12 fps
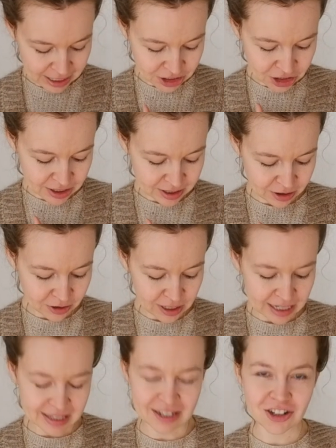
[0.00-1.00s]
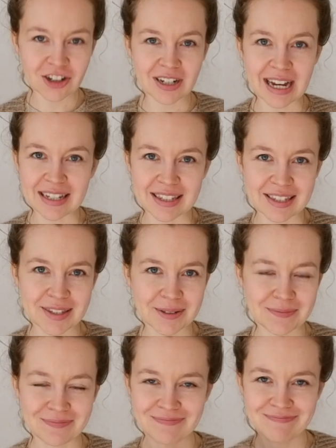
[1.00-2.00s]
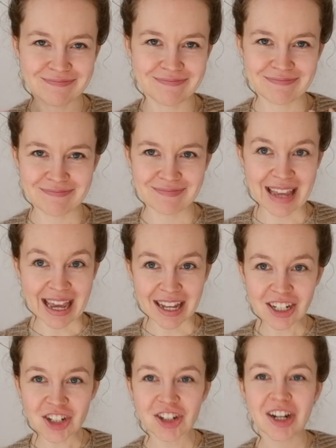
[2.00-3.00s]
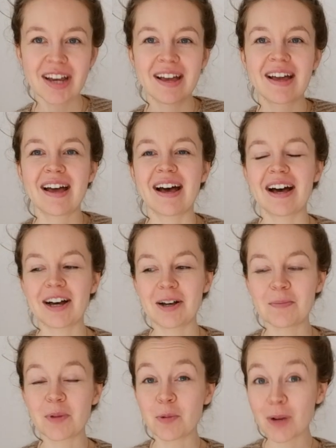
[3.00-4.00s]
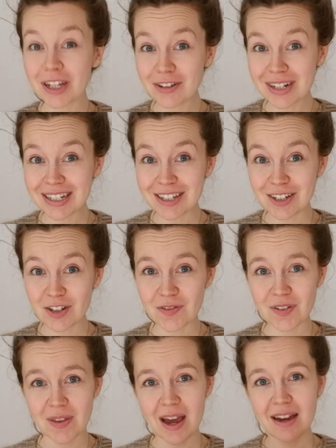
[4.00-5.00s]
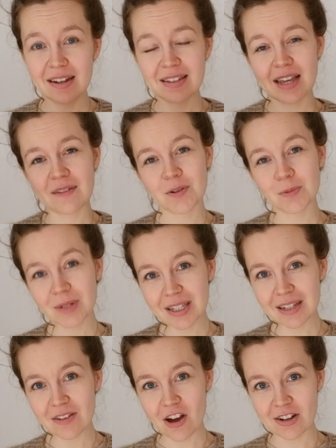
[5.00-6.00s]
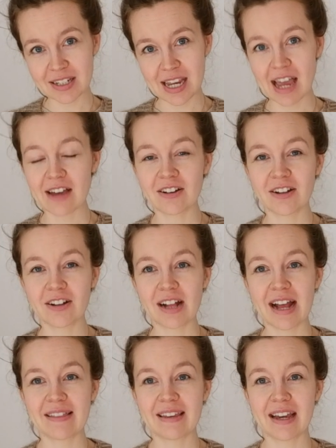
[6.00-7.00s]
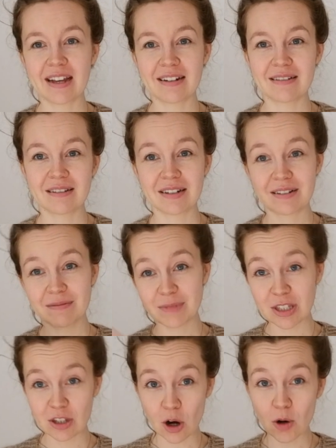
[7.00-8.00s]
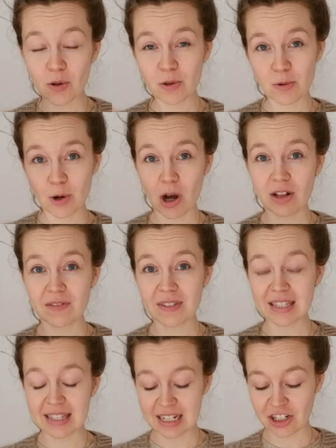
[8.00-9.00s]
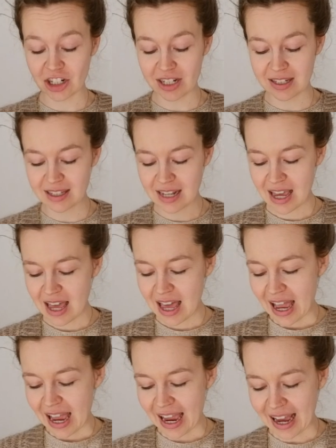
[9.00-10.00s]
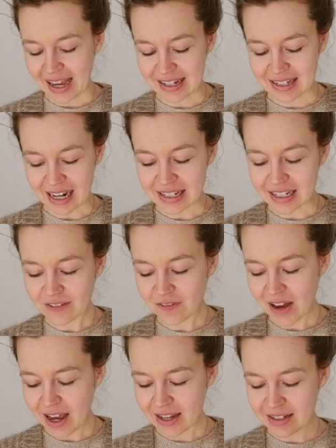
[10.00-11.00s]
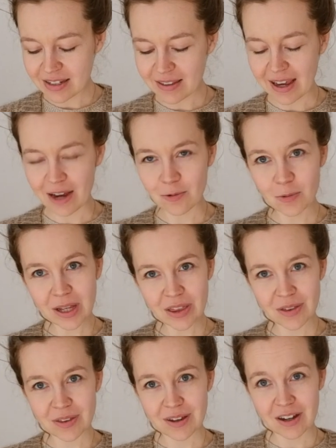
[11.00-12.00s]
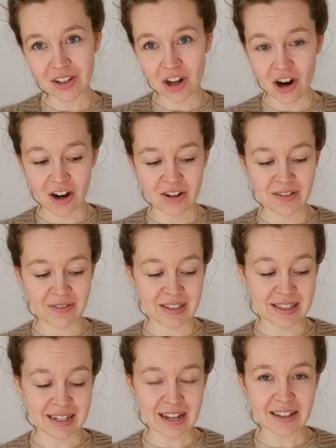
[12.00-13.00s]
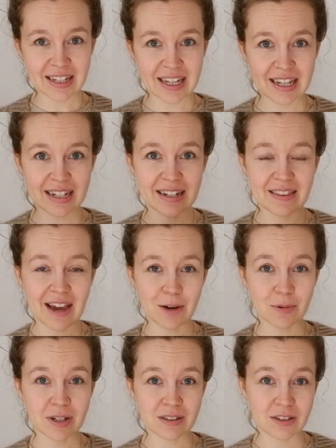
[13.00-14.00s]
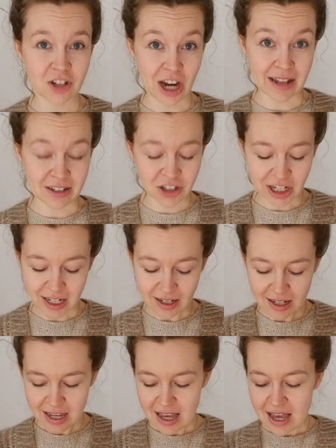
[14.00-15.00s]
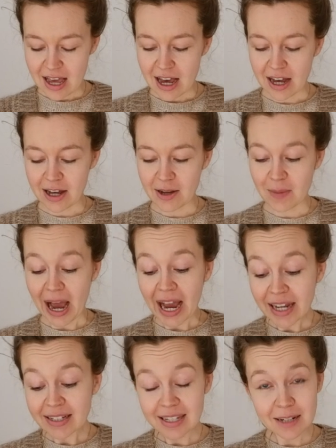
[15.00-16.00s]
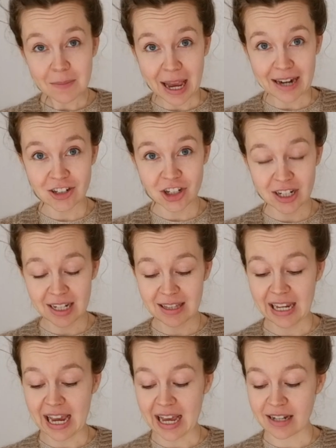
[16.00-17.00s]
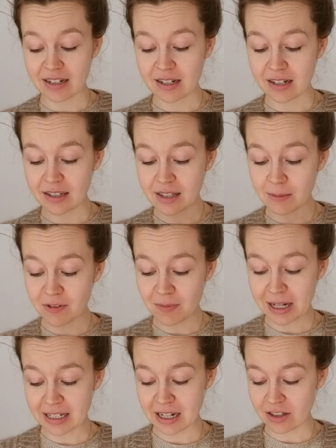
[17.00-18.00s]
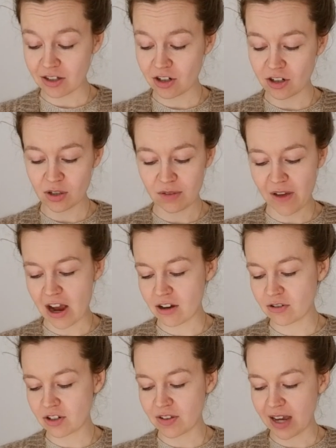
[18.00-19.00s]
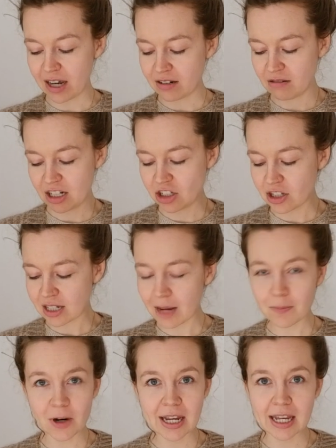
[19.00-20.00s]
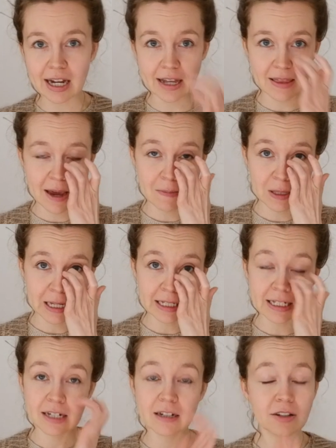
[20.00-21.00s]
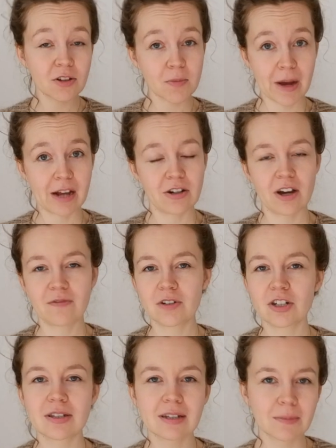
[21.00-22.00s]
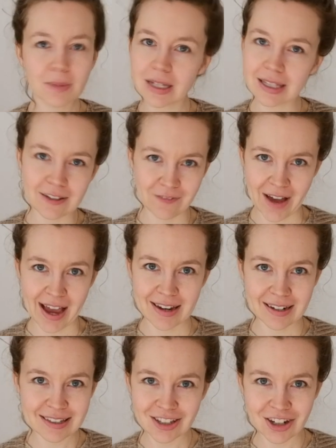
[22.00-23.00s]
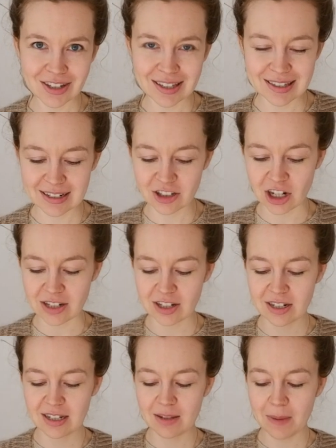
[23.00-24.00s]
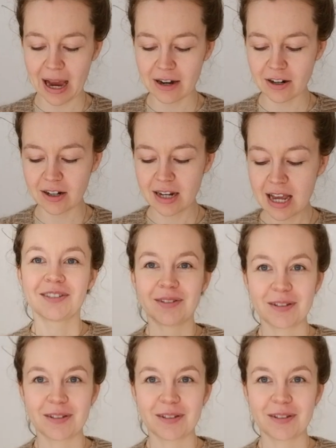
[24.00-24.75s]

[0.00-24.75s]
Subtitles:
It just creates such a nice edge. But what you need to do for that is have a really long tail and then sew through all of these stitches. And I did find that with a yarn this delicate, that was challenging. I did manage it in the end. Some of my testers found that it just kept breaking on them, and they did another bind off, which is completely fine. It's just a suggestion in the pattern.